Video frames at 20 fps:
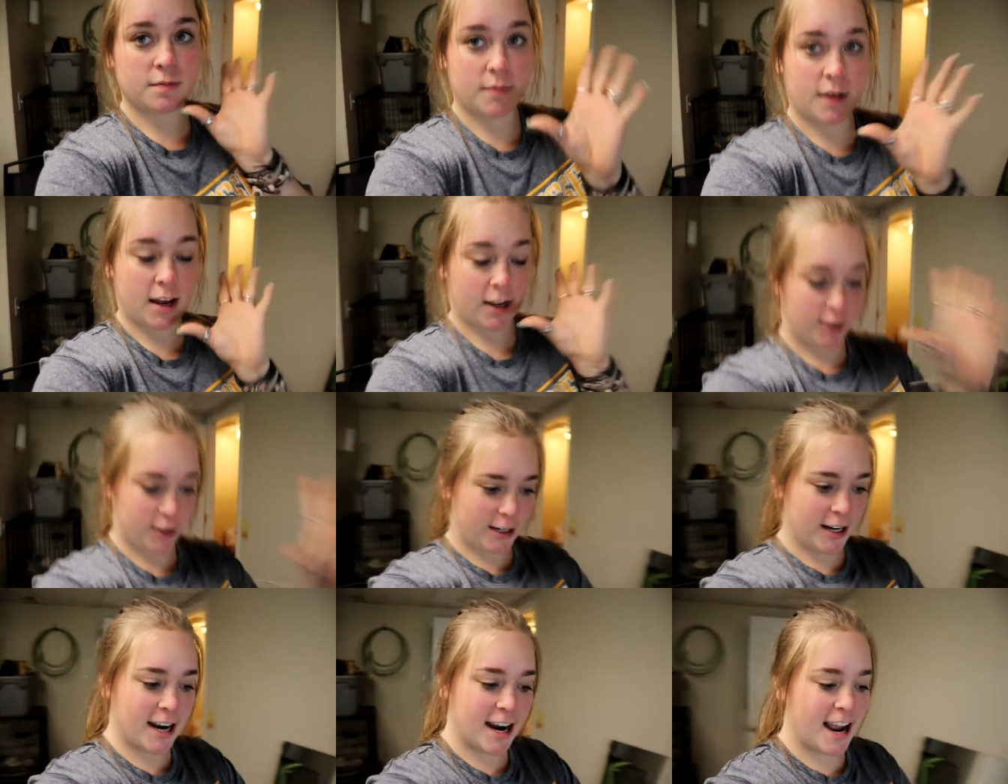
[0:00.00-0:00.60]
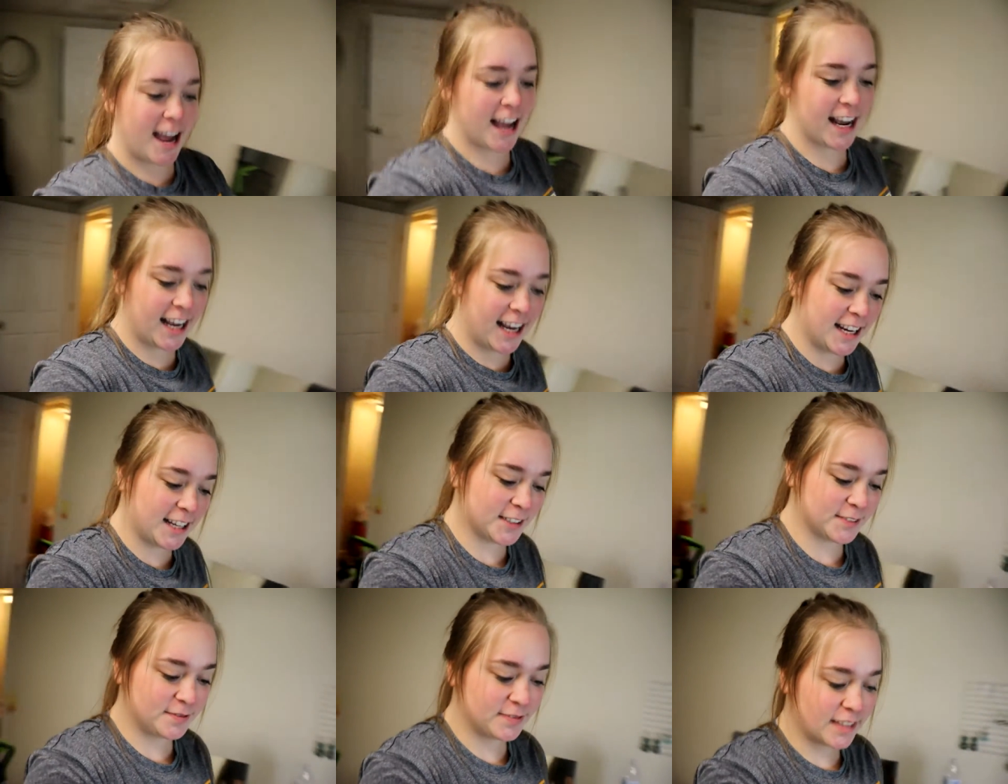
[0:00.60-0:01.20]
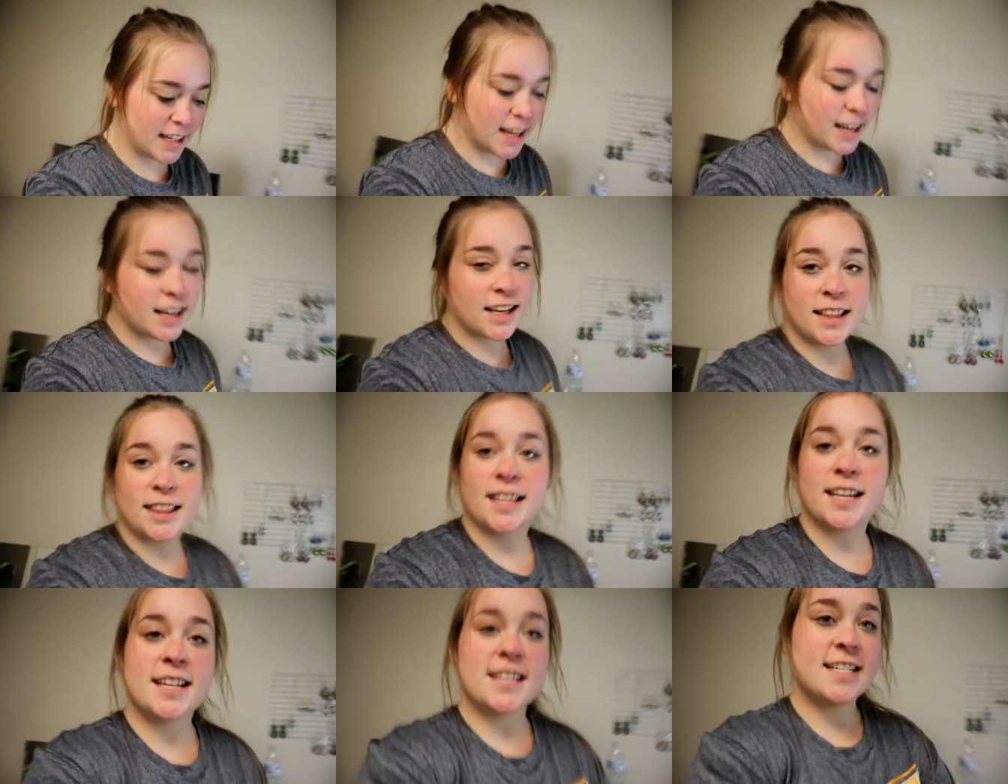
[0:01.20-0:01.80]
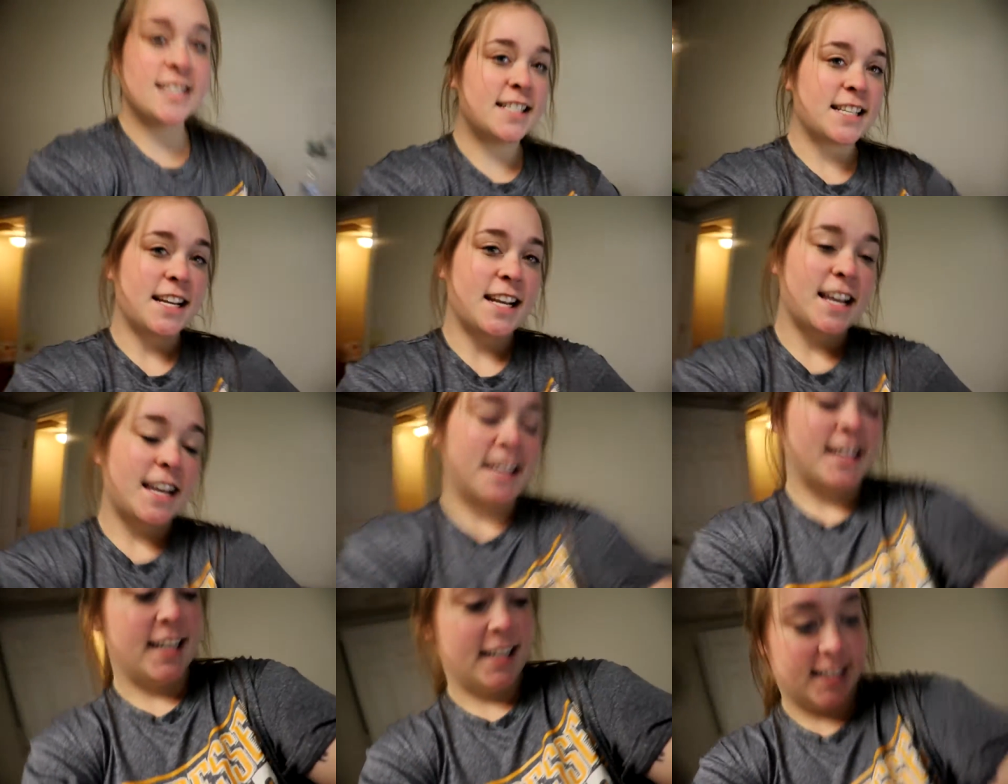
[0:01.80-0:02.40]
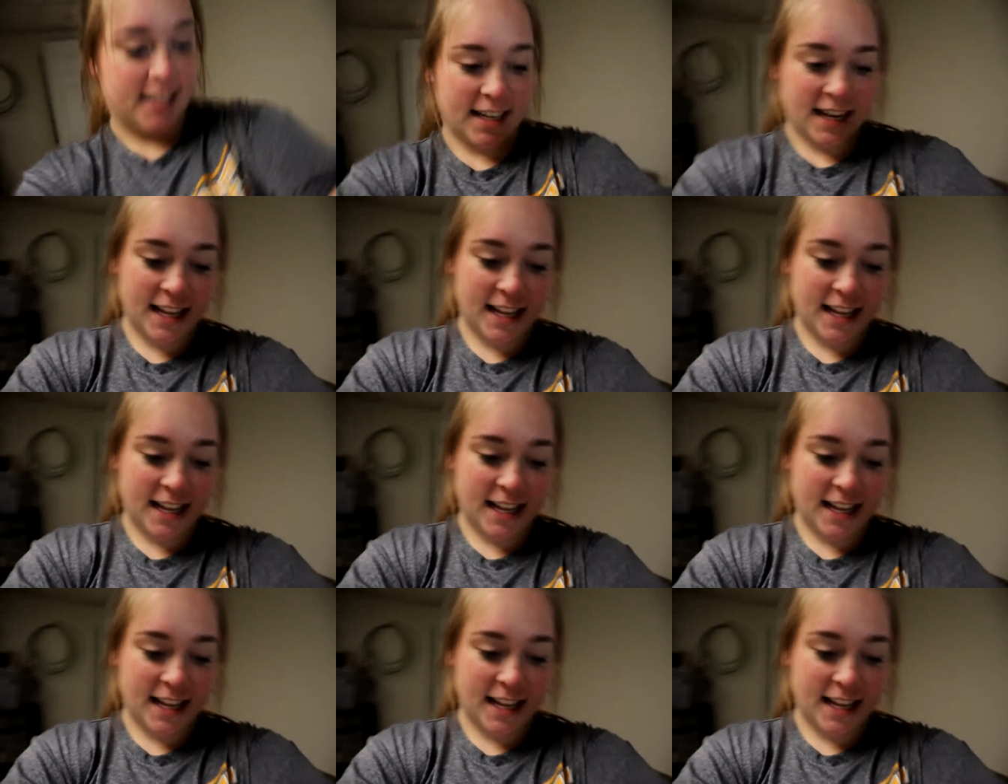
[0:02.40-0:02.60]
matter. This is